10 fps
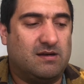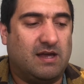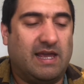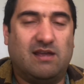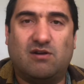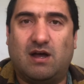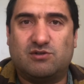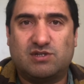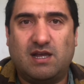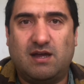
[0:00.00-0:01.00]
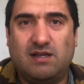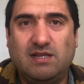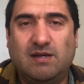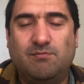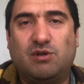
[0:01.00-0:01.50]
air outside.
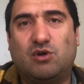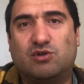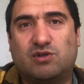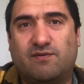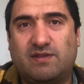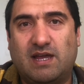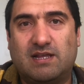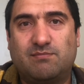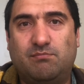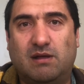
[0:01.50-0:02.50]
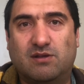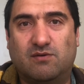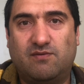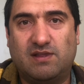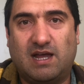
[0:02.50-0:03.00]
Because of that, balloon
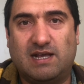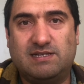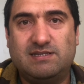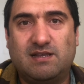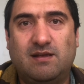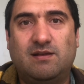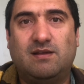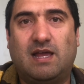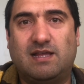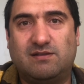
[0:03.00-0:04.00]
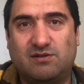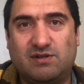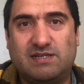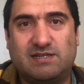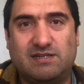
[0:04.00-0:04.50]
flies, and the
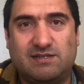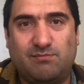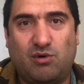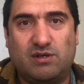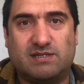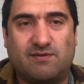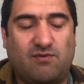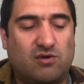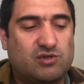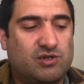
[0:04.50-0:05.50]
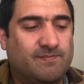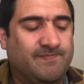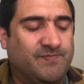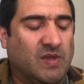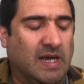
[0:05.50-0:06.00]
reason is the buoyancy force.
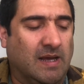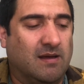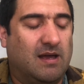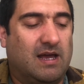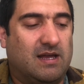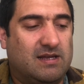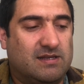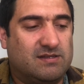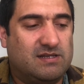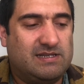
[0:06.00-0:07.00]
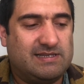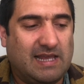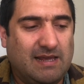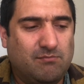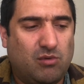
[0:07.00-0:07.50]
And this
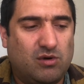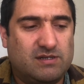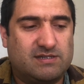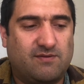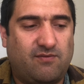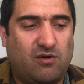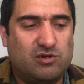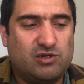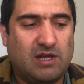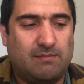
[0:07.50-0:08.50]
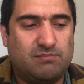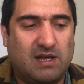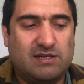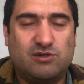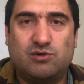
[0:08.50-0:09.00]
same buoyancy force
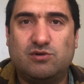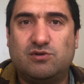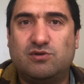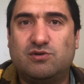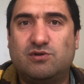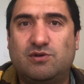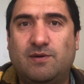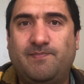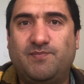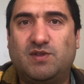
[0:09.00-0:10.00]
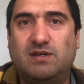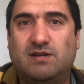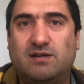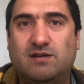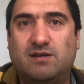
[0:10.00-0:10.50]
applies to
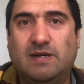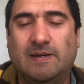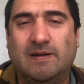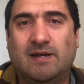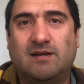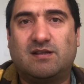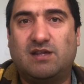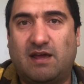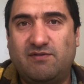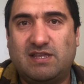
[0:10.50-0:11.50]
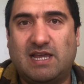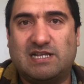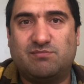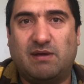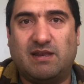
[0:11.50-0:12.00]
the gravity
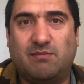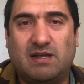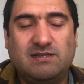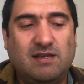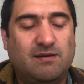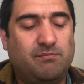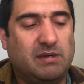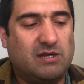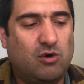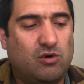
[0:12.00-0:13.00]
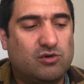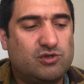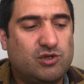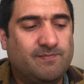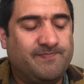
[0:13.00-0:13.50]
experiment, because